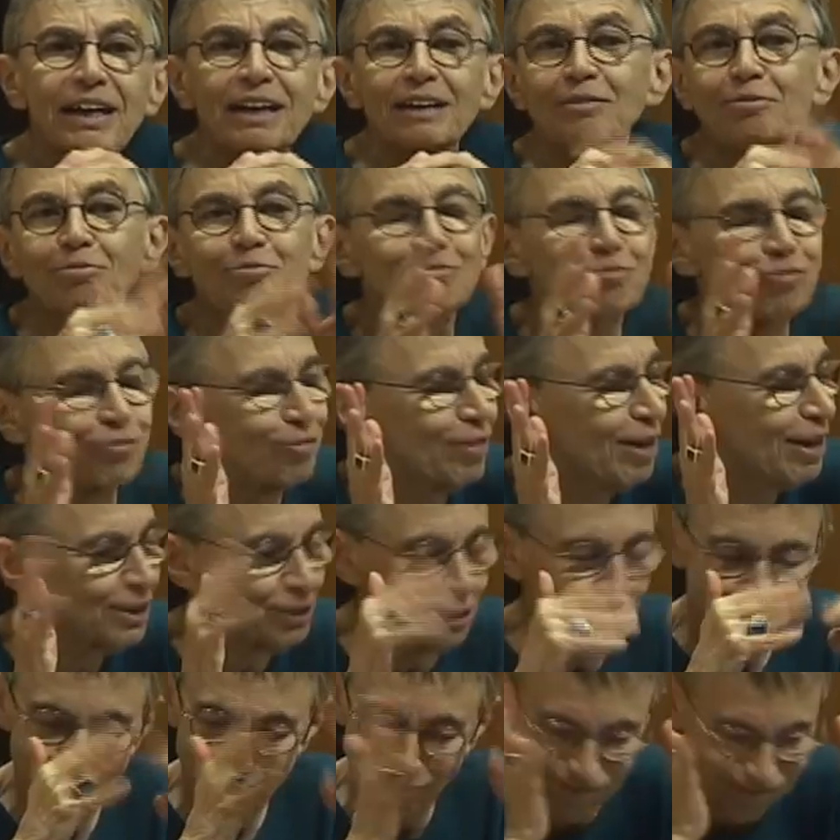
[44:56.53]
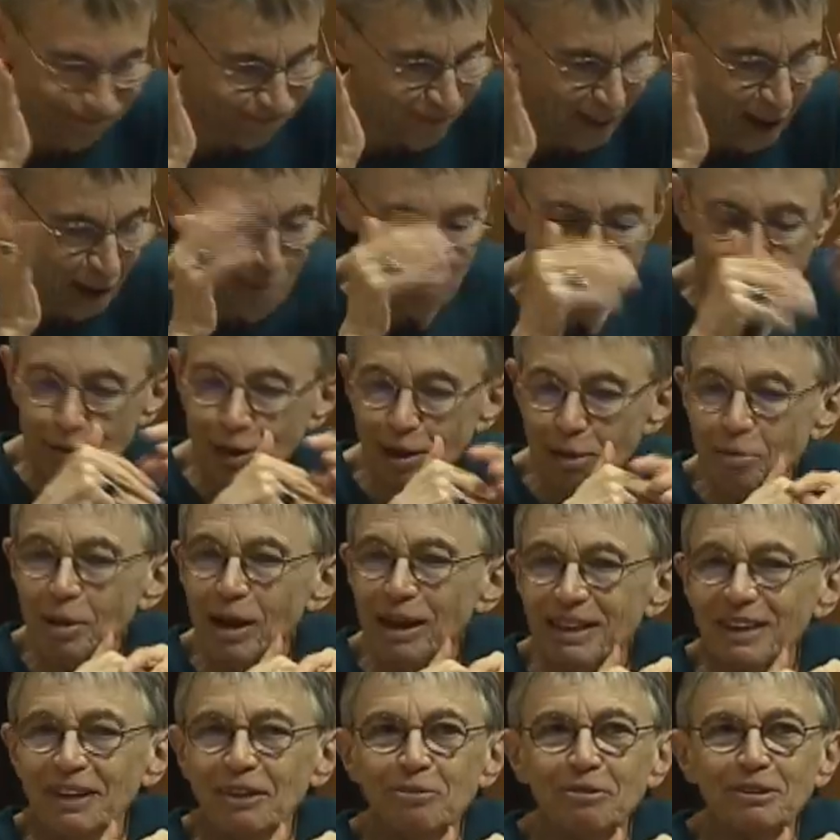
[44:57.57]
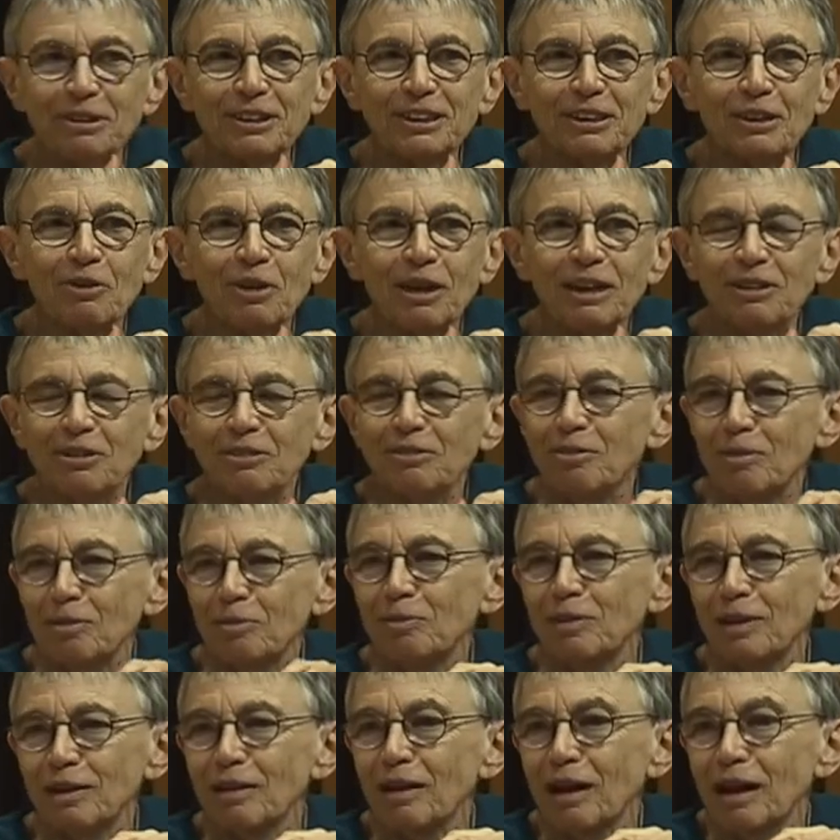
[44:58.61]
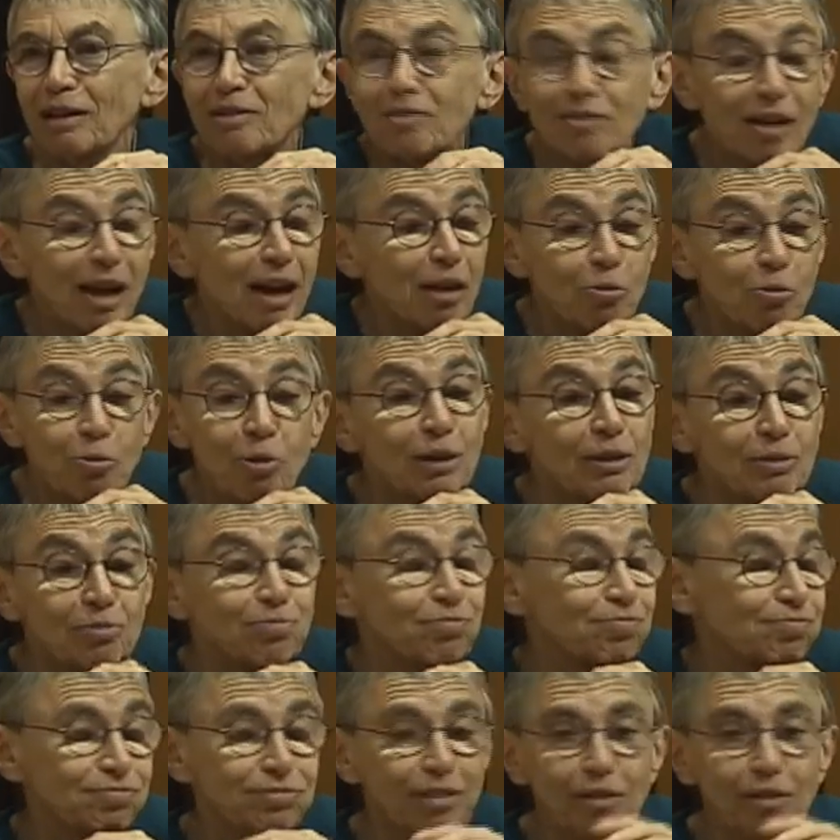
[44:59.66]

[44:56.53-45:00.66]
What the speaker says: In French, I'm pretty bilingual, so I will